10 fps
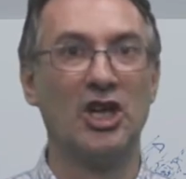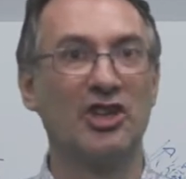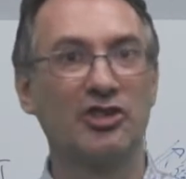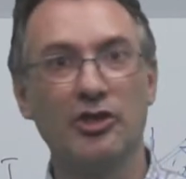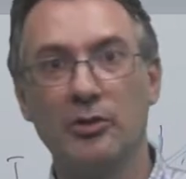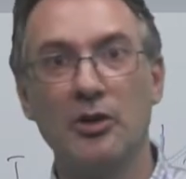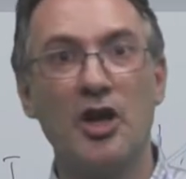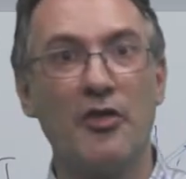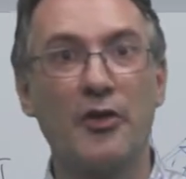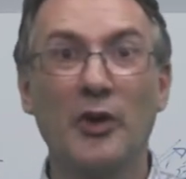So
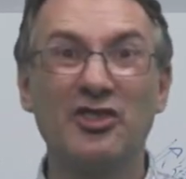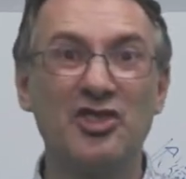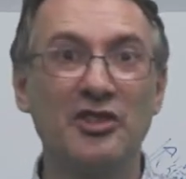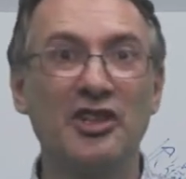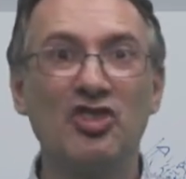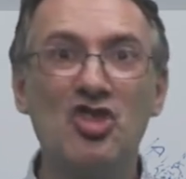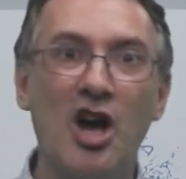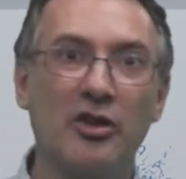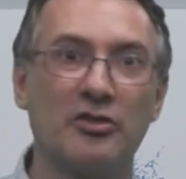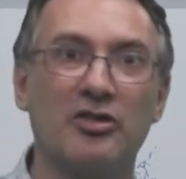the question is
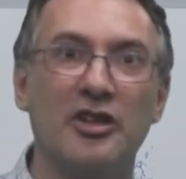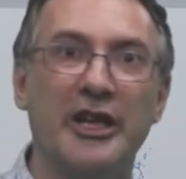not